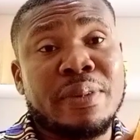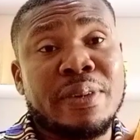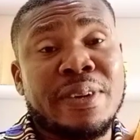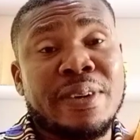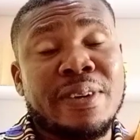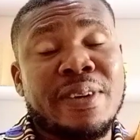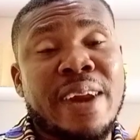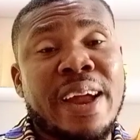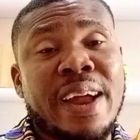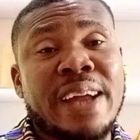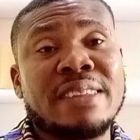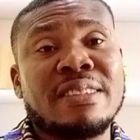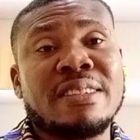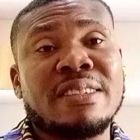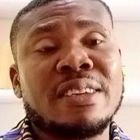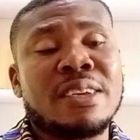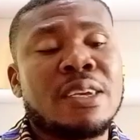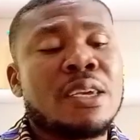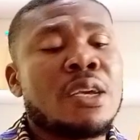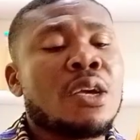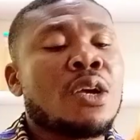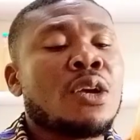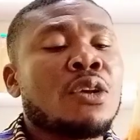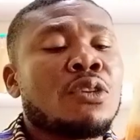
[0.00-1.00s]
Alright,
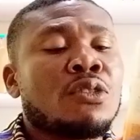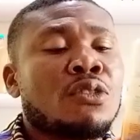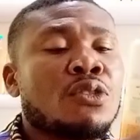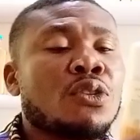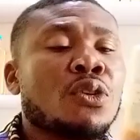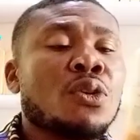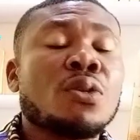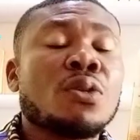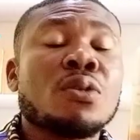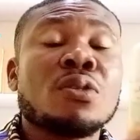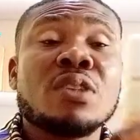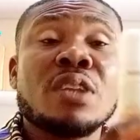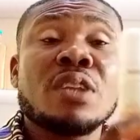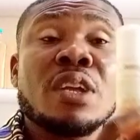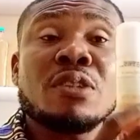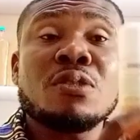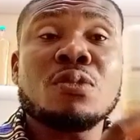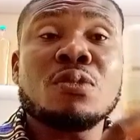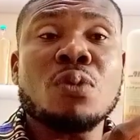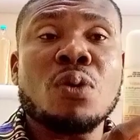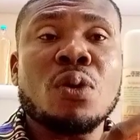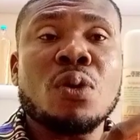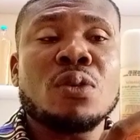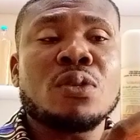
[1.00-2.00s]
so
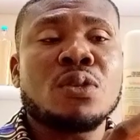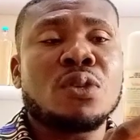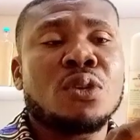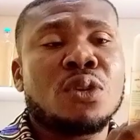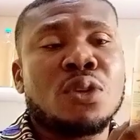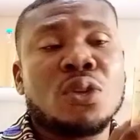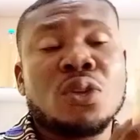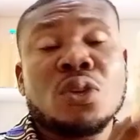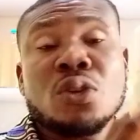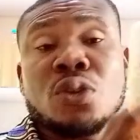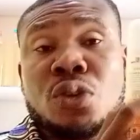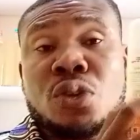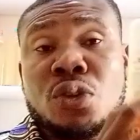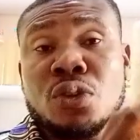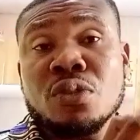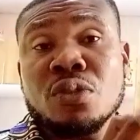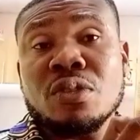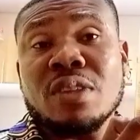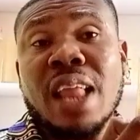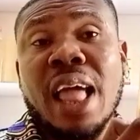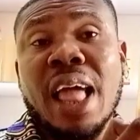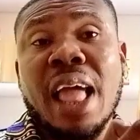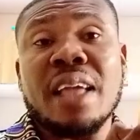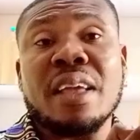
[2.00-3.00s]
this one you use
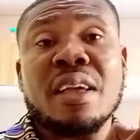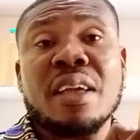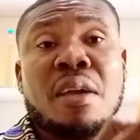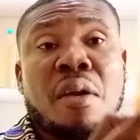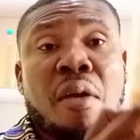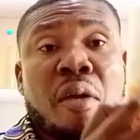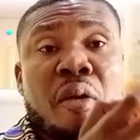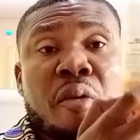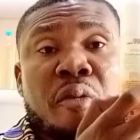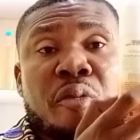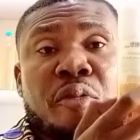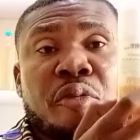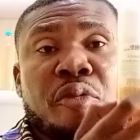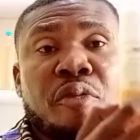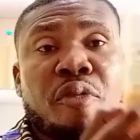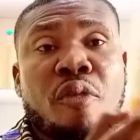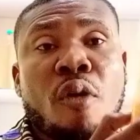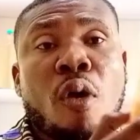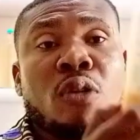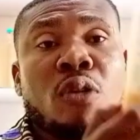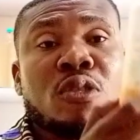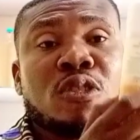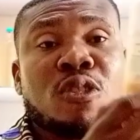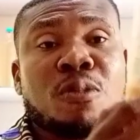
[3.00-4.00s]
like
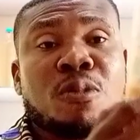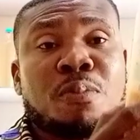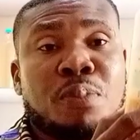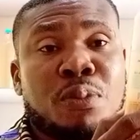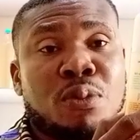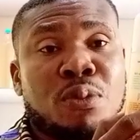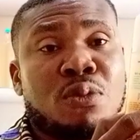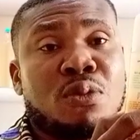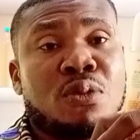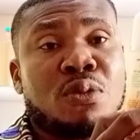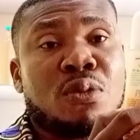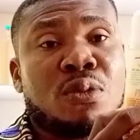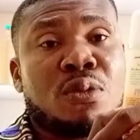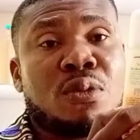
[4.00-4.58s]
4 spoons.